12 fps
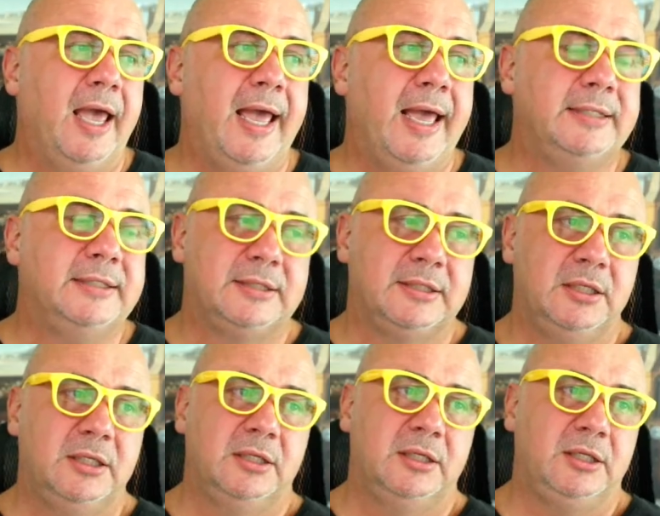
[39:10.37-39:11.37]
And
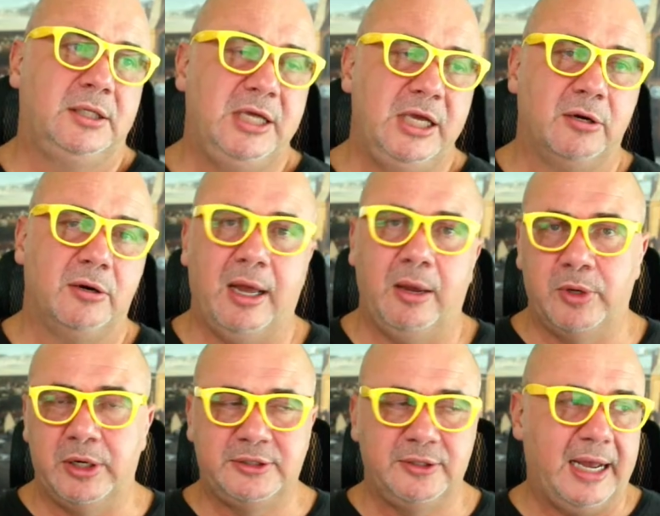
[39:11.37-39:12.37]
here I
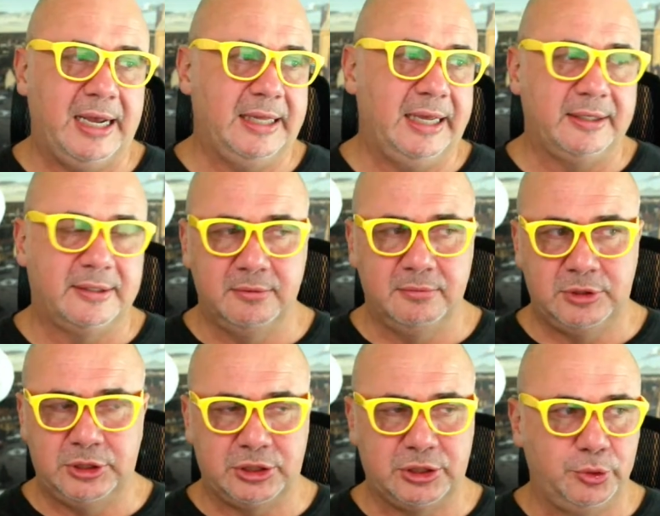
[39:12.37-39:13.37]
wanted to highlight
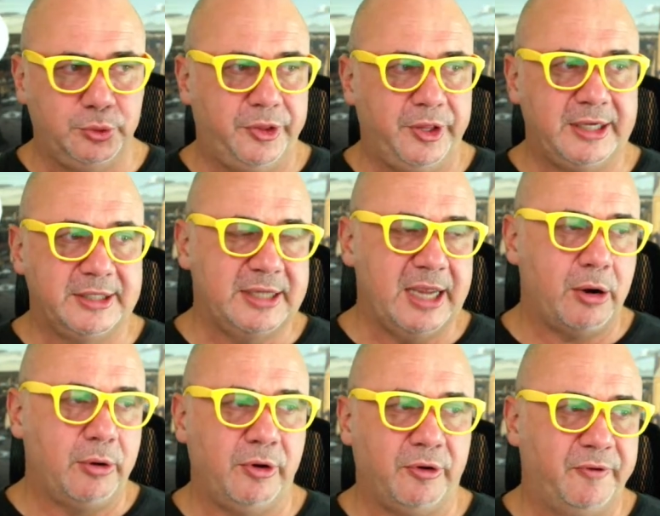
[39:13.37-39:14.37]
just two things:
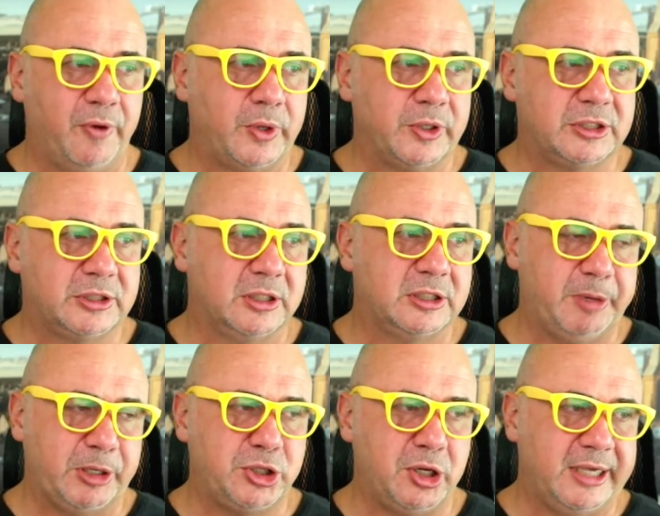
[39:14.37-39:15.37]
narrow your focus,
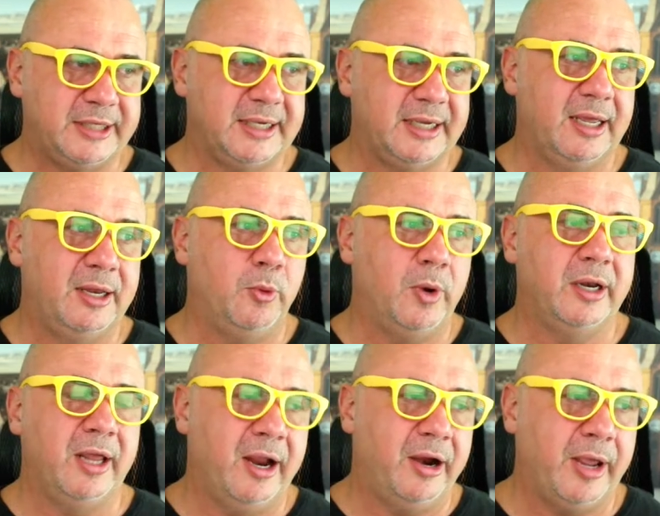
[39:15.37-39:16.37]
specializing in
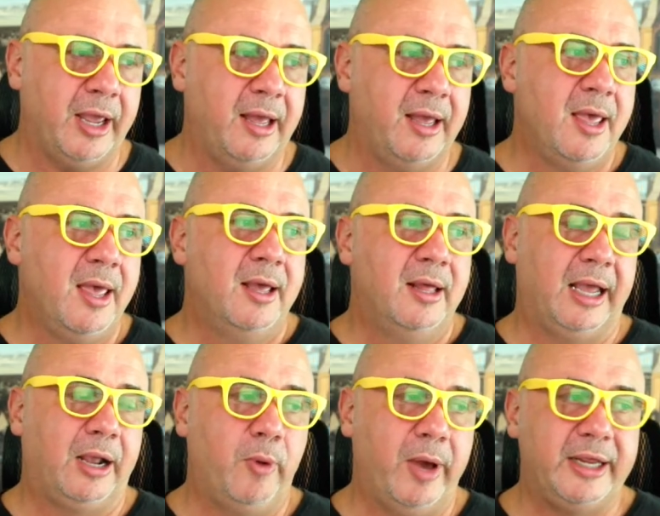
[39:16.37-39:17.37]
one area
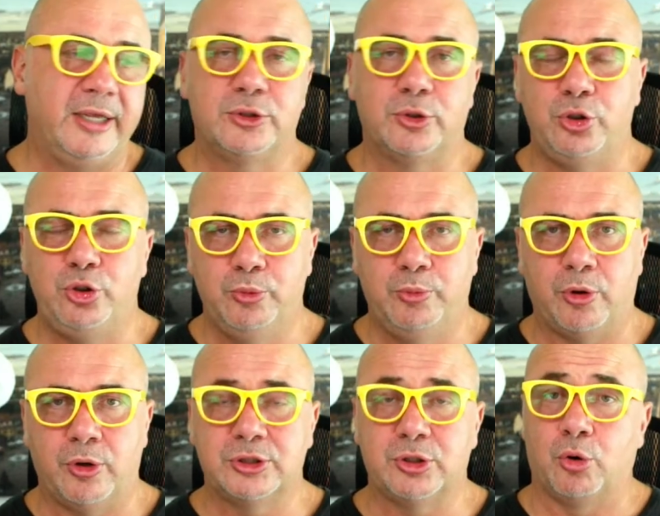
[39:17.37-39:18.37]
like weddings or
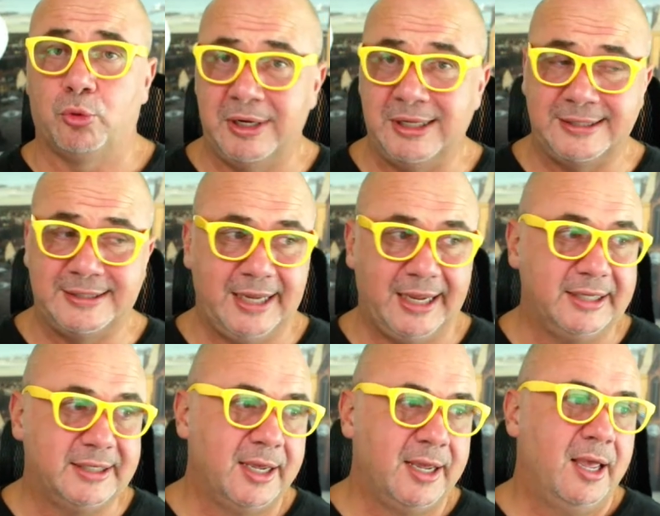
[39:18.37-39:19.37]
newborns or real
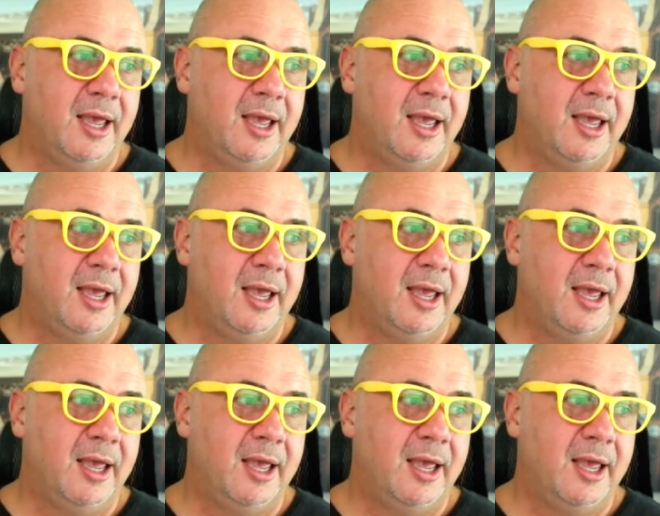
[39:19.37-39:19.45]
estate